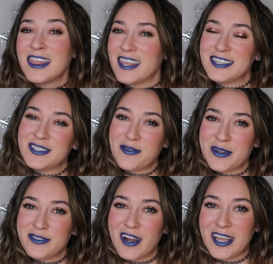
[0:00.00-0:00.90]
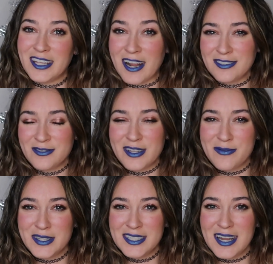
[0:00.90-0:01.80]
Thanks so much for hanging out with
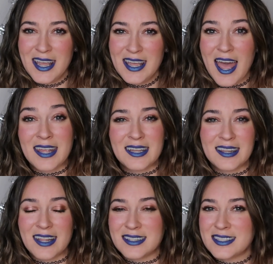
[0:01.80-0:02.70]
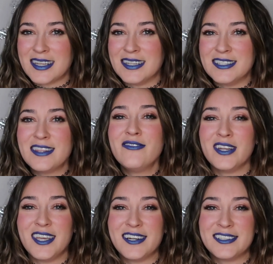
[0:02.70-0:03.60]
me today, and let's get into the
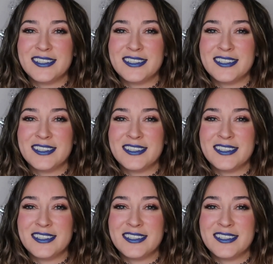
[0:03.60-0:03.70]
video.